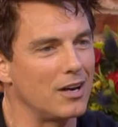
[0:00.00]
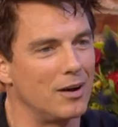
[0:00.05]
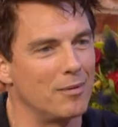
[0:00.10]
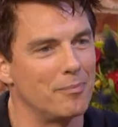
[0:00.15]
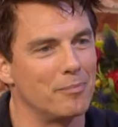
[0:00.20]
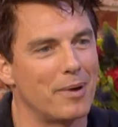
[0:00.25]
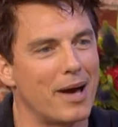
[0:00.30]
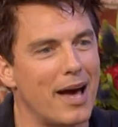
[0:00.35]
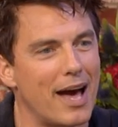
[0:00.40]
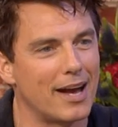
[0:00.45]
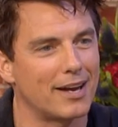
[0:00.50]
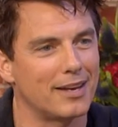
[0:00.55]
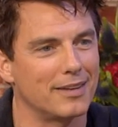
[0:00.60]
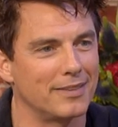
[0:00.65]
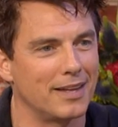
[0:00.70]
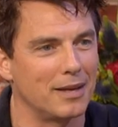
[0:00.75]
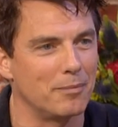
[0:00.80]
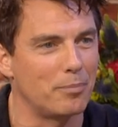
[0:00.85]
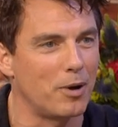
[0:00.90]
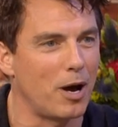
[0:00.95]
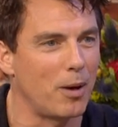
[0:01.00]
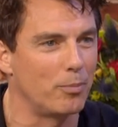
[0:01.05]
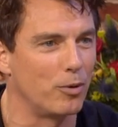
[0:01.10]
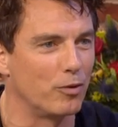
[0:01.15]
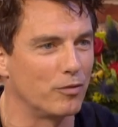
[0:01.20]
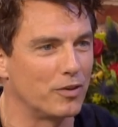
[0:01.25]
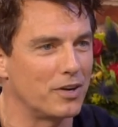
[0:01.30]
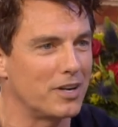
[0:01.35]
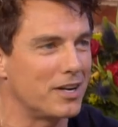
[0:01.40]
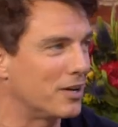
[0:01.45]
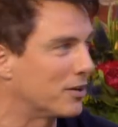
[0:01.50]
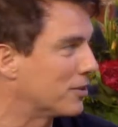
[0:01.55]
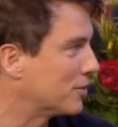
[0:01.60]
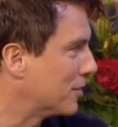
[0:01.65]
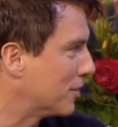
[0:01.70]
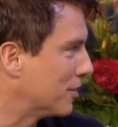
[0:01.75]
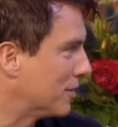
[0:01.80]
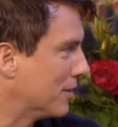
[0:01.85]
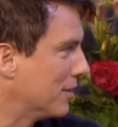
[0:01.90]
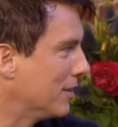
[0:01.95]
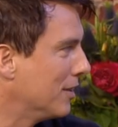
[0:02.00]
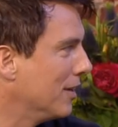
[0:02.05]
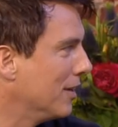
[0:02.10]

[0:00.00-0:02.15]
come back and then pop over here to the